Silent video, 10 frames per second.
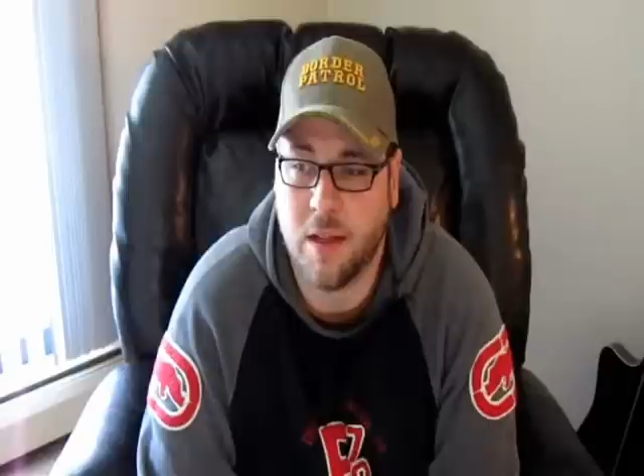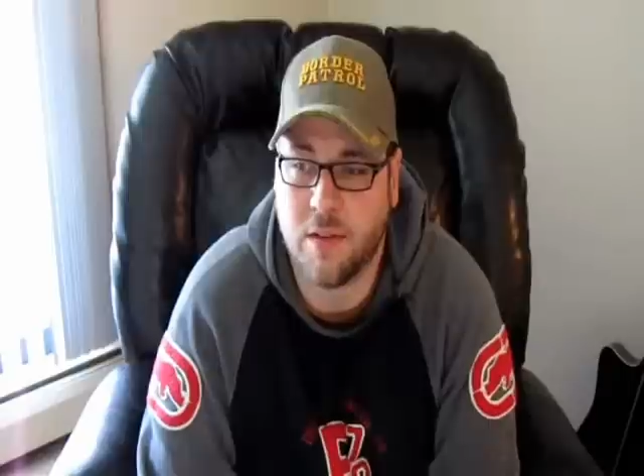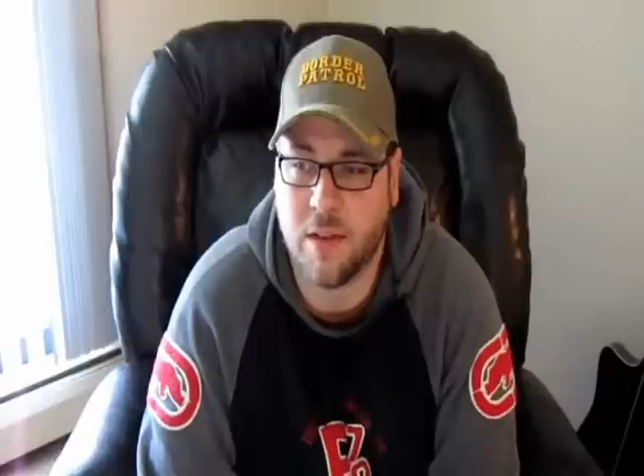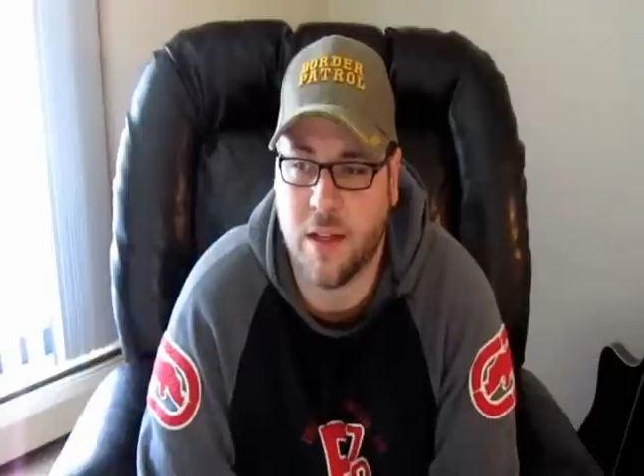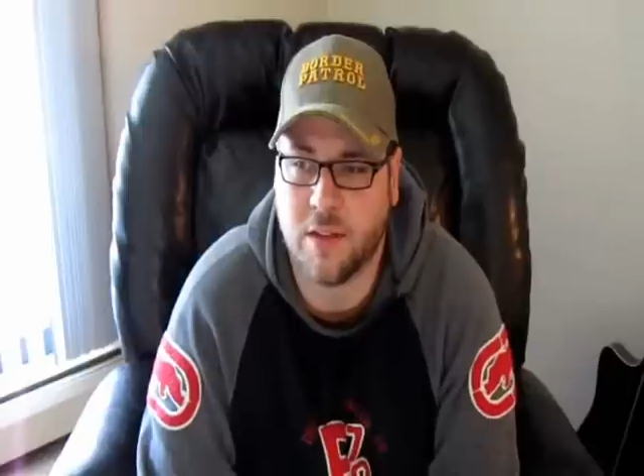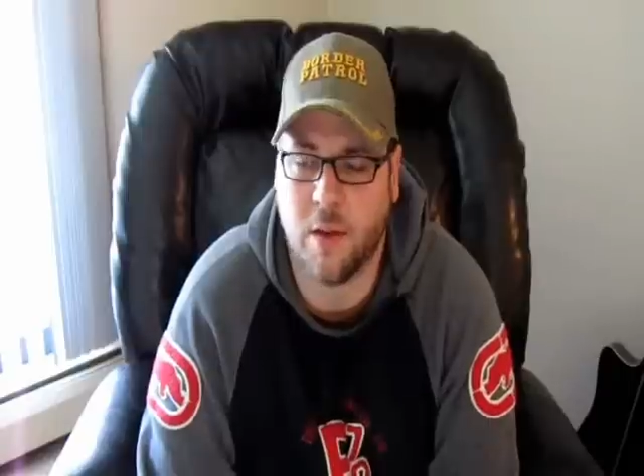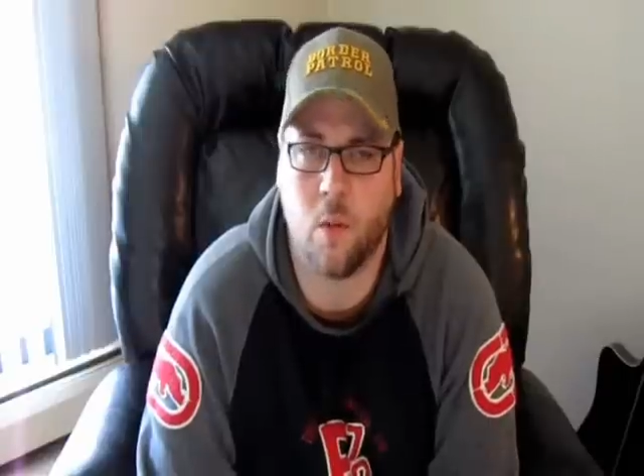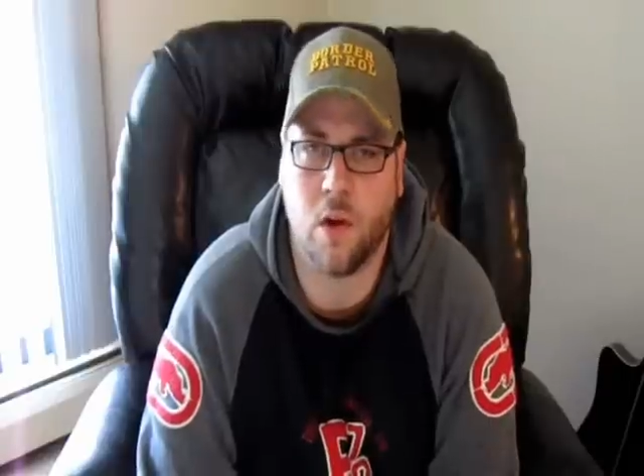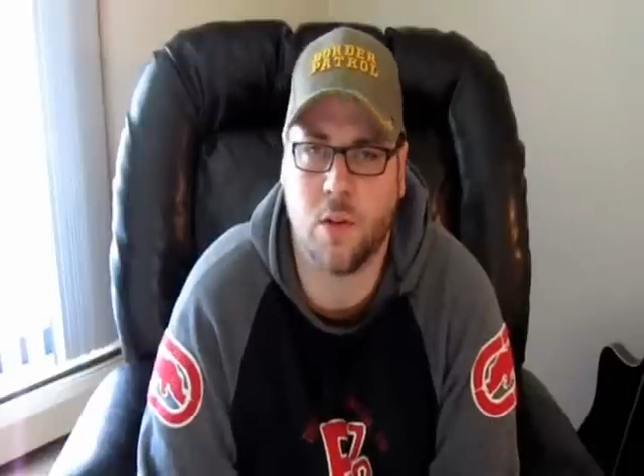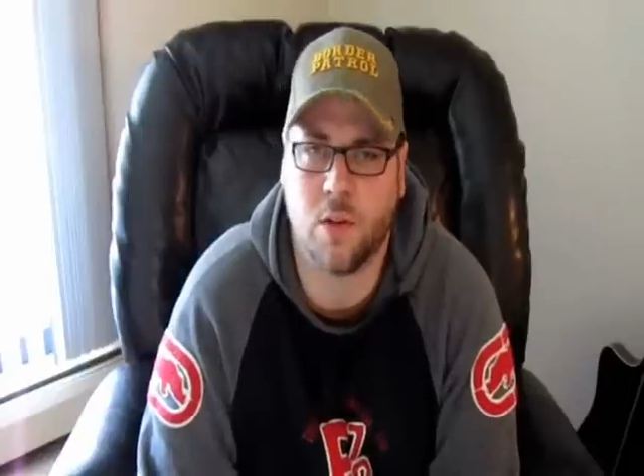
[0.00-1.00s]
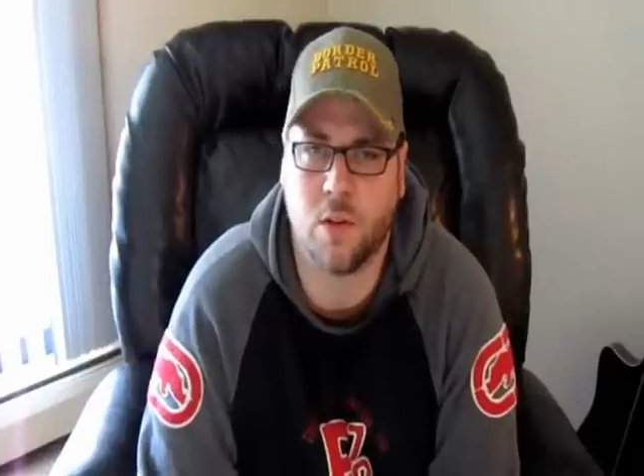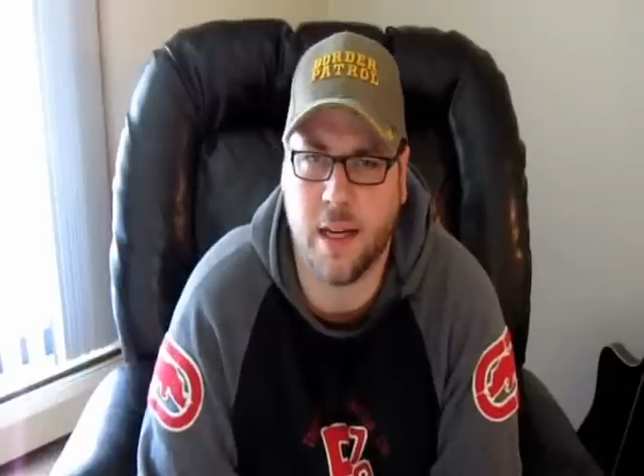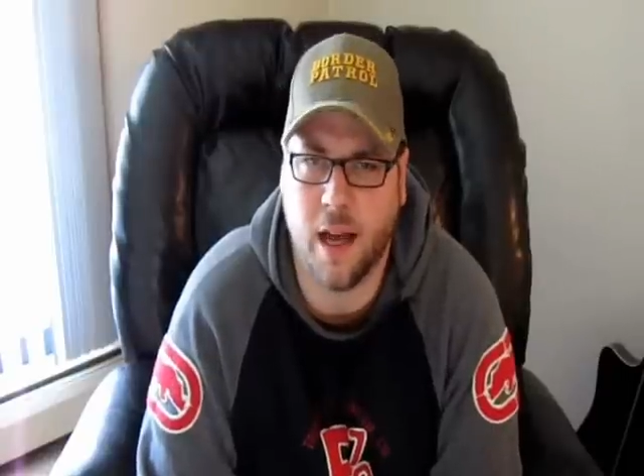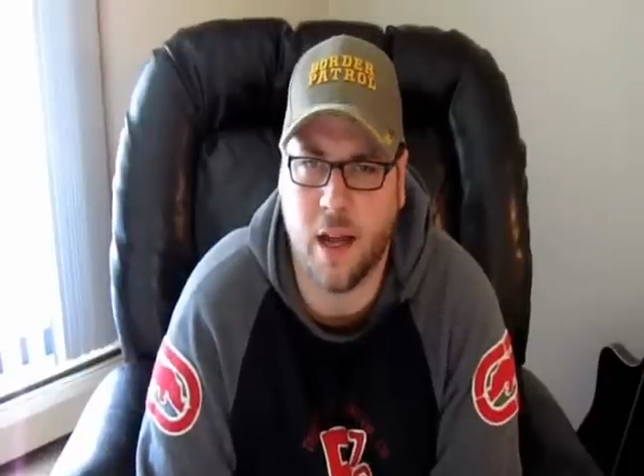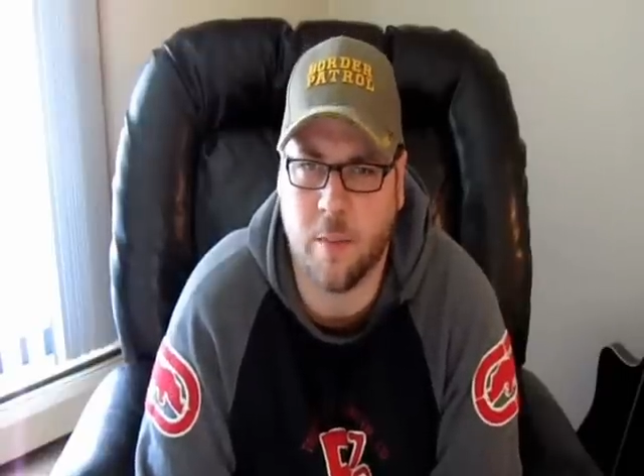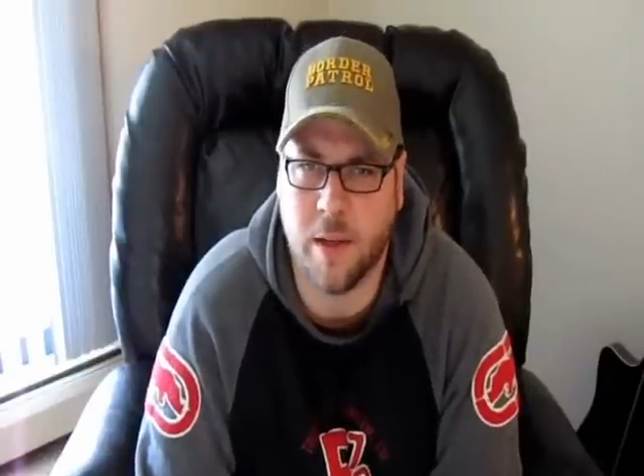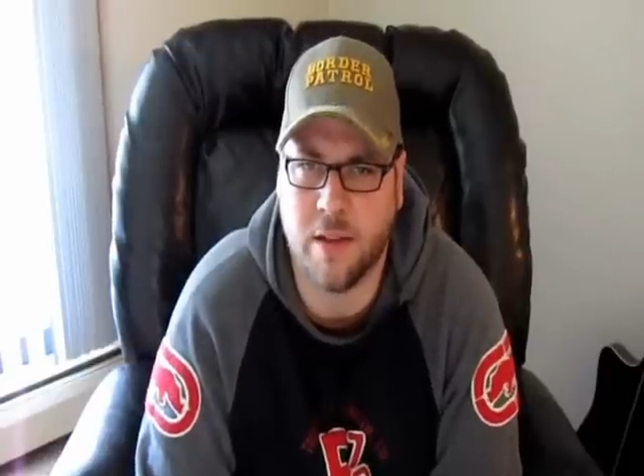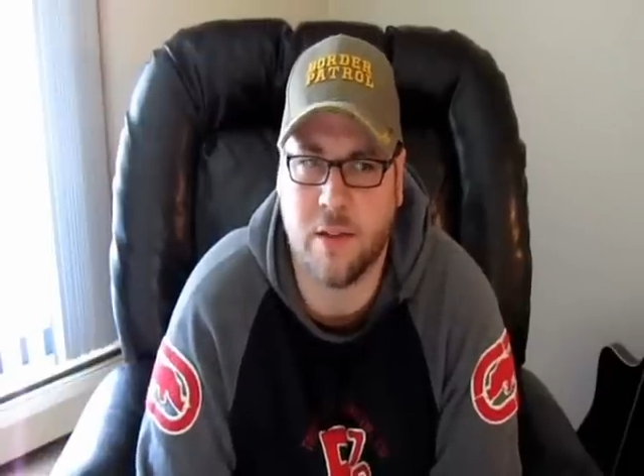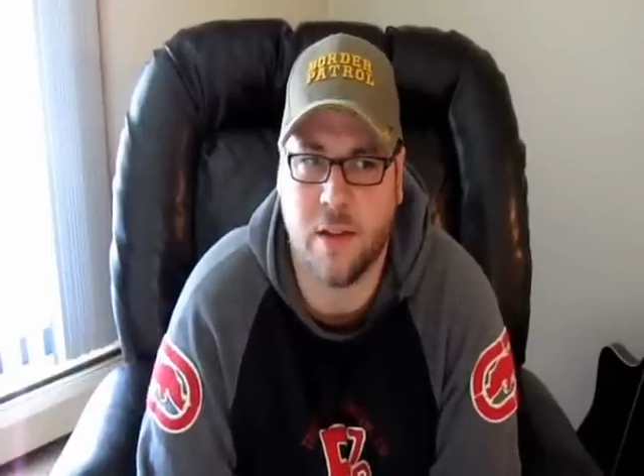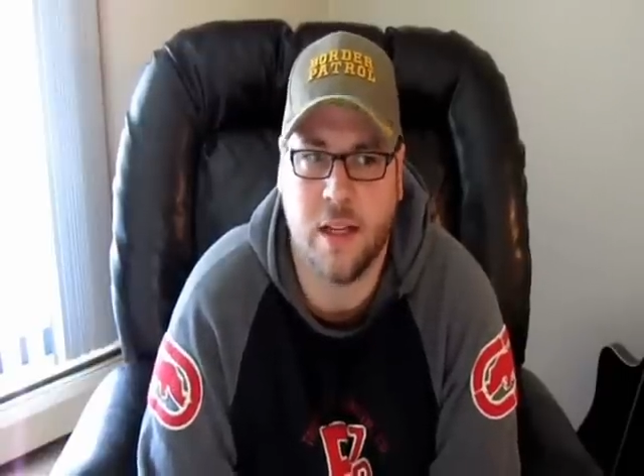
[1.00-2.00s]
as things get worse with the
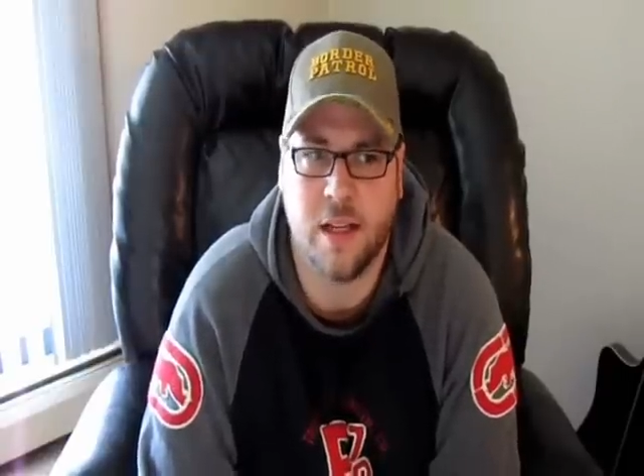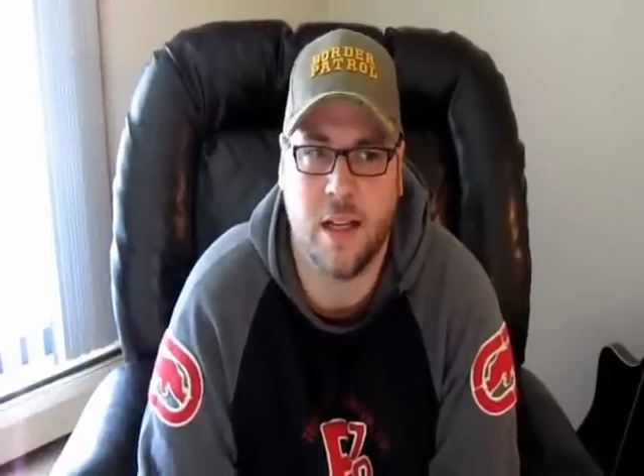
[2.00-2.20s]
economy, as